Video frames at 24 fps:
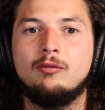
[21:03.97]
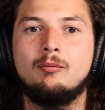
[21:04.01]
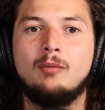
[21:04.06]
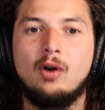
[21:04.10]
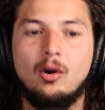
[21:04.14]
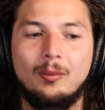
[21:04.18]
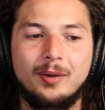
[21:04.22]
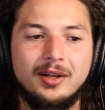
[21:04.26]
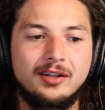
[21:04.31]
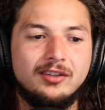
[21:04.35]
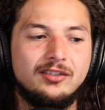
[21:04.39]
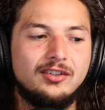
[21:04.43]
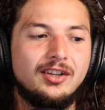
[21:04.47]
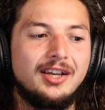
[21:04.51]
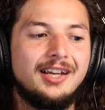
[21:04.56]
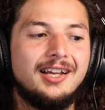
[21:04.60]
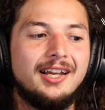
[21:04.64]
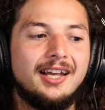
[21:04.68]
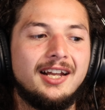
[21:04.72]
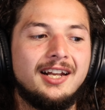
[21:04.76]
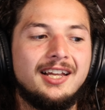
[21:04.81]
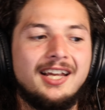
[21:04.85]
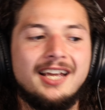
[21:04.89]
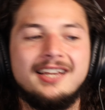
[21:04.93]
of moments.
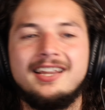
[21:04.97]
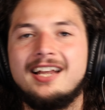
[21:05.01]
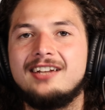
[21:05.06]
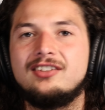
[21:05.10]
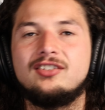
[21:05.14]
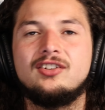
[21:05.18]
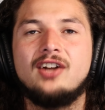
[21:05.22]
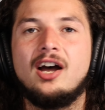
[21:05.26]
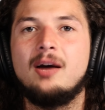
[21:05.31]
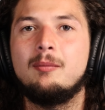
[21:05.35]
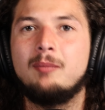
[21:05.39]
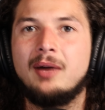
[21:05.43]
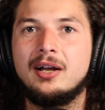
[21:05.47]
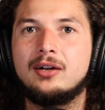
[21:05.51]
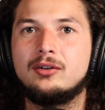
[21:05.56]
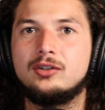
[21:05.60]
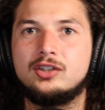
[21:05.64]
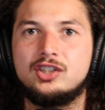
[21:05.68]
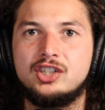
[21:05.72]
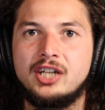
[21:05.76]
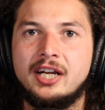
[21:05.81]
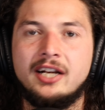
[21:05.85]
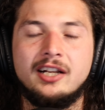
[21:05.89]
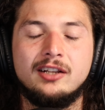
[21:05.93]
And again, that's not Michael
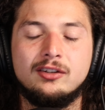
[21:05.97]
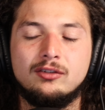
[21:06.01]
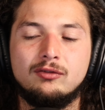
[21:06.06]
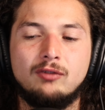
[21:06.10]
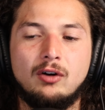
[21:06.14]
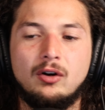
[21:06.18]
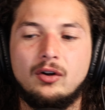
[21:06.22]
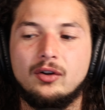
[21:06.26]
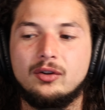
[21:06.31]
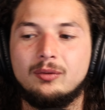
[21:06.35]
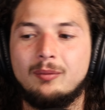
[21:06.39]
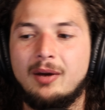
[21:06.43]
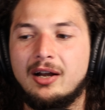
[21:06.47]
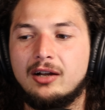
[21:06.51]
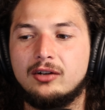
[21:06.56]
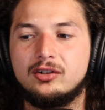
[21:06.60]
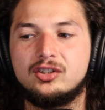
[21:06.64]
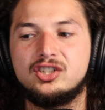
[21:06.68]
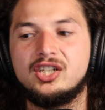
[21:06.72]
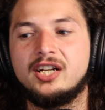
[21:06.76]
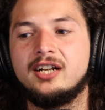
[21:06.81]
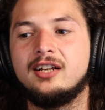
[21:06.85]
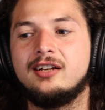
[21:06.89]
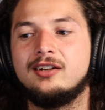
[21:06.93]
Shannon's fault. Michael
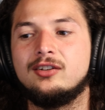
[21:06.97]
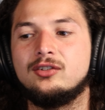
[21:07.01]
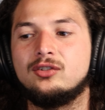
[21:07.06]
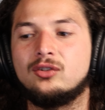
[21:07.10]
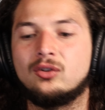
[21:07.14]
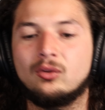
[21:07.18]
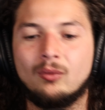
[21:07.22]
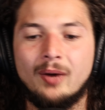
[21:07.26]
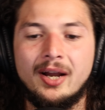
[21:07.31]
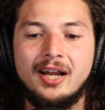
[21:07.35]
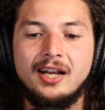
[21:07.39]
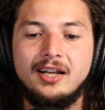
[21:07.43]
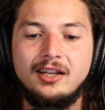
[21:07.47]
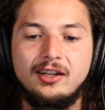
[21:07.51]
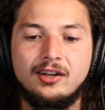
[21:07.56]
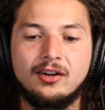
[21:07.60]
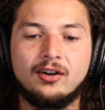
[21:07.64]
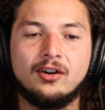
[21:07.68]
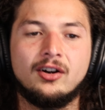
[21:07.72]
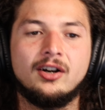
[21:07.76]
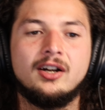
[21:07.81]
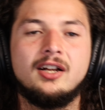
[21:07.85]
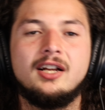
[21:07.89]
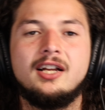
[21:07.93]
Shannon is great
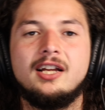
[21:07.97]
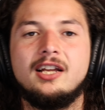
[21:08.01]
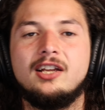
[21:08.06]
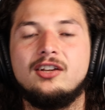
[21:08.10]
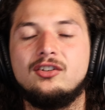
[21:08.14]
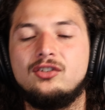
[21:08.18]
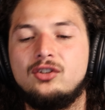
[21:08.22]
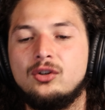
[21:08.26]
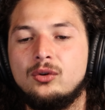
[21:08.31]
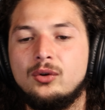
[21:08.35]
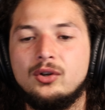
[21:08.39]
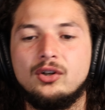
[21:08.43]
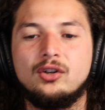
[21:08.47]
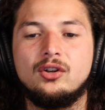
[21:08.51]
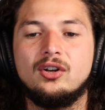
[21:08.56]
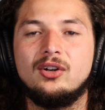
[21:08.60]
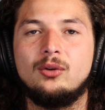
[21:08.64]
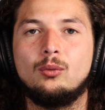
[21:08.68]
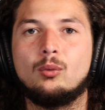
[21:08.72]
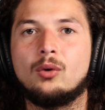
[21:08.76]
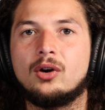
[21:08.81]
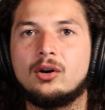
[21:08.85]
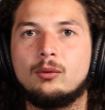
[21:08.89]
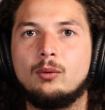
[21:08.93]
here. He's doing
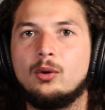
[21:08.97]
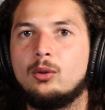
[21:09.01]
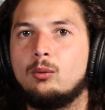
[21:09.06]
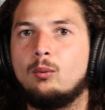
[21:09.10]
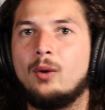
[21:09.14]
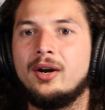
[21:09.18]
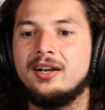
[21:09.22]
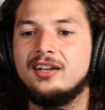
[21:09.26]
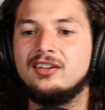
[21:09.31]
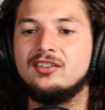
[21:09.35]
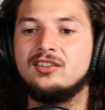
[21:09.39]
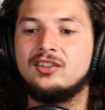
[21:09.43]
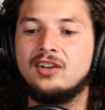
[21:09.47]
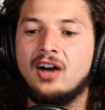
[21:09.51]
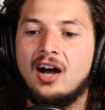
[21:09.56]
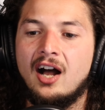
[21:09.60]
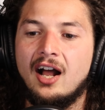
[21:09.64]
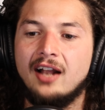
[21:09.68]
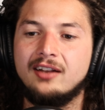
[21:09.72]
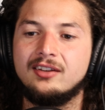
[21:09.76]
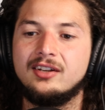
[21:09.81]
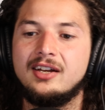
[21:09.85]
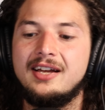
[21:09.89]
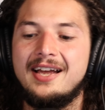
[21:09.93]
good work with what he's
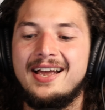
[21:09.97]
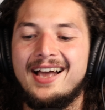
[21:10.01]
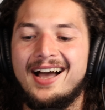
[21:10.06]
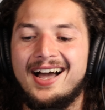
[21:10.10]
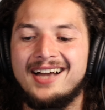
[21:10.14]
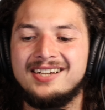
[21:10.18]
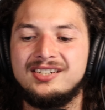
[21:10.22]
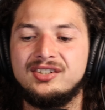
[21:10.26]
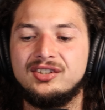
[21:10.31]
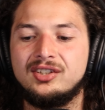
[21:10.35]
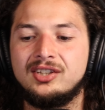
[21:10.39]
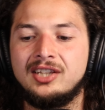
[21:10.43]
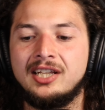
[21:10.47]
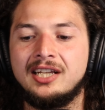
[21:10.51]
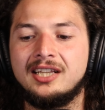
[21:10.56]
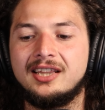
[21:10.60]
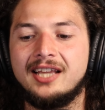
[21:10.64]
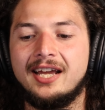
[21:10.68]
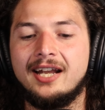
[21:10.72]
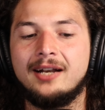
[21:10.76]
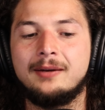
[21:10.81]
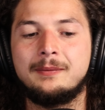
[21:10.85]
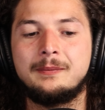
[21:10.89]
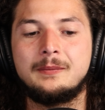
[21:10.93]
got. I just think
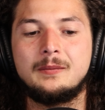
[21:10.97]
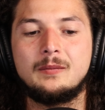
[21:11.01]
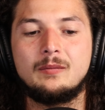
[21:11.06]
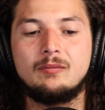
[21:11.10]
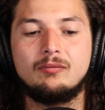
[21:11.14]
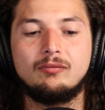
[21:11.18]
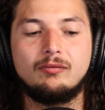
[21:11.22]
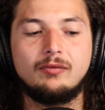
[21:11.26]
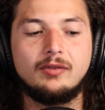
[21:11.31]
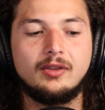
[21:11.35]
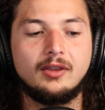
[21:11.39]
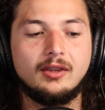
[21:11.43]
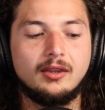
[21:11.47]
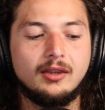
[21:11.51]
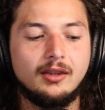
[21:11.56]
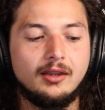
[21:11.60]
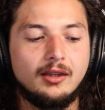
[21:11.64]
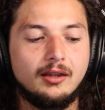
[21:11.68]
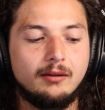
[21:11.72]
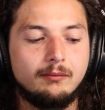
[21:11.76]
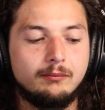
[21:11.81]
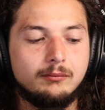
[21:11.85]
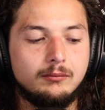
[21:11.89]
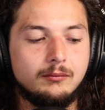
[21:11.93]
that
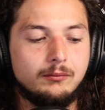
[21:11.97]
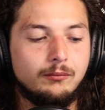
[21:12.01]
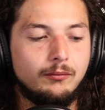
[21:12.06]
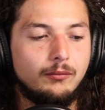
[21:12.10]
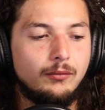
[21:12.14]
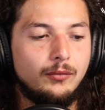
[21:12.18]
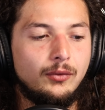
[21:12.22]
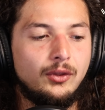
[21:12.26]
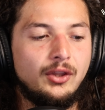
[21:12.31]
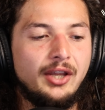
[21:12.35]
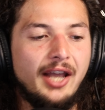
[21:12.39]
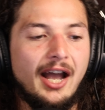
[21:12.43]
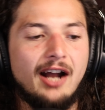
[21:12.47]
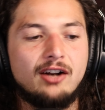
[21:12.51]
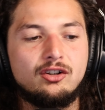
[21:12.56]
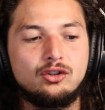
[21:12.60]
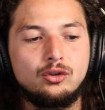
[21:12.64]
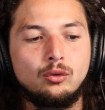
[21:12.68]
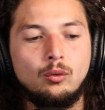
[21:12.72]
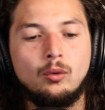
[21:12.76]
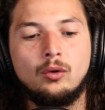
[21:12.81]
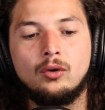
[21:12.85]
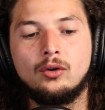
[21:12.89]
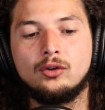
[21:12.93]
the
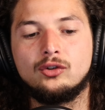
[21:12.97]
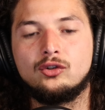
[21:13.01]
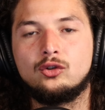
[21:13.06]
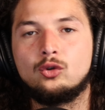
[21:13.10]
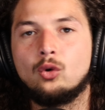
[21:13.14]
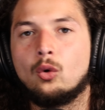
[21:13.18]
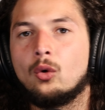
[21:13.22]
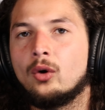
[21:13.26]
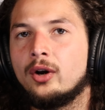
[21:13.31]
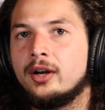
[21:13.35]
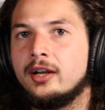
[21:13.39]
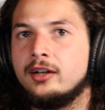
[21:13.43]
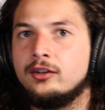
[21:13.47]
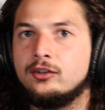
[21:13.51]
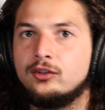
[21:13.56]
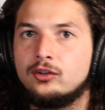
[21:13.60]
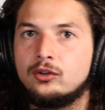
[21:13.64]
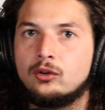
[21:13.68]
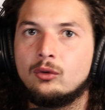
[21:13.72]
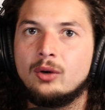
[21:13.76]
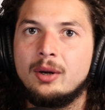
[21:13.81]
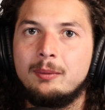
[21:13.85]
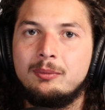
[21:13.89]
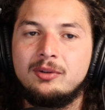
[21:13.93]
actual story and
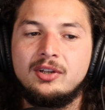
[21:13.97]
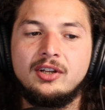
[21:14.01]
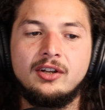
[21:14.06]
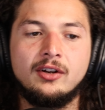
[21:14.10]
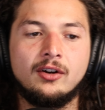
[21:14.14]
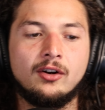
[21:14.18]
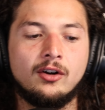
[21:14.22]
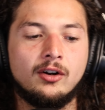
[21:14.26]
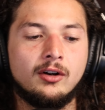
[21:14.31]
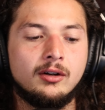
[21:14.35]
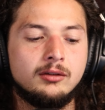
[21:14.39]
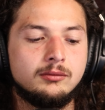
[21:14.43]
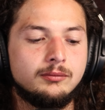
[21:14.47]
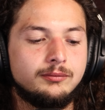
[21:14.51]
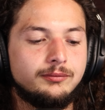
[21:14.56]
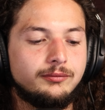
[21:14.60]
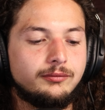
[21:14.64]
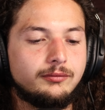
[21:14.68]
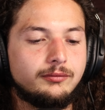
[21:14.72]
script here